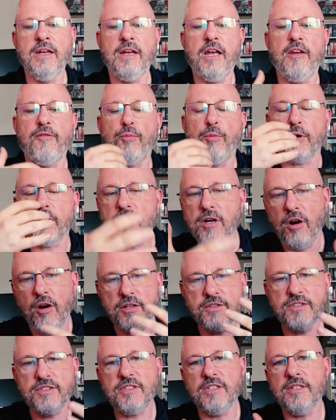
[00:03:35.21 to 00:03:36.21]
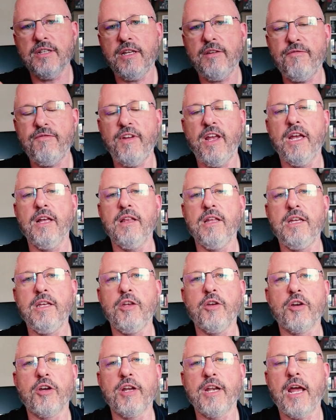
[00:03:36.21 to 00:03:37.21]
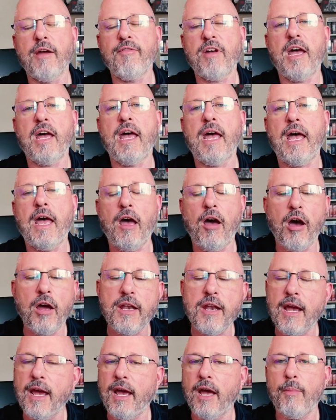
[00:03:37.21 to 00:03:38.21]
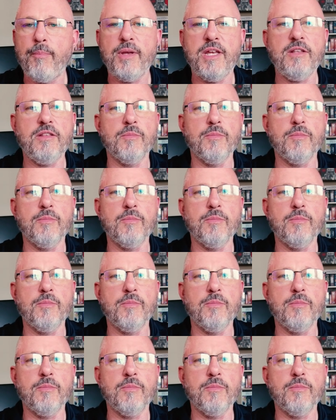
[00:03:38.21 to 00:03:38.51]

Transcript: If we're constantly failing, you're going to have an unhappy,